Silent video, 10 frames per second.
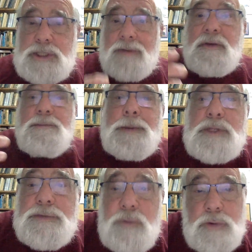of the people
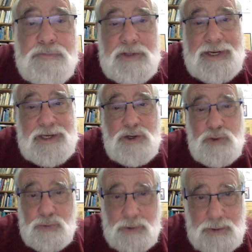that vote for the
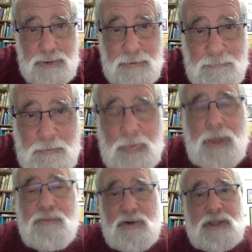Likud,
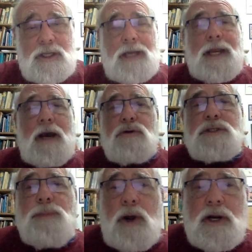for Netanyahu's
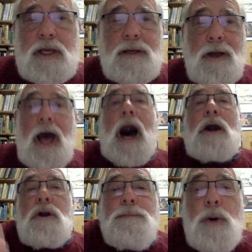party,
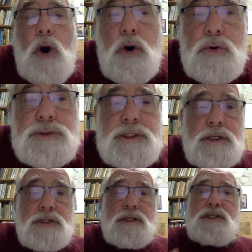are opposed
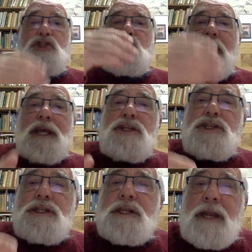to this change in
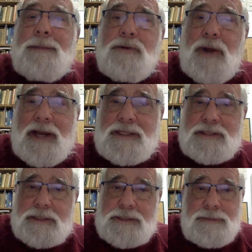the democratic
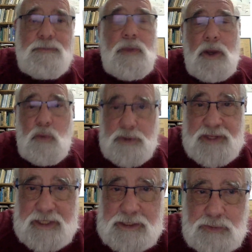system within
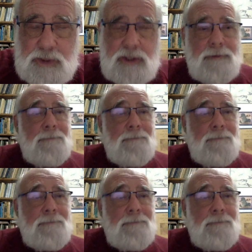Israel.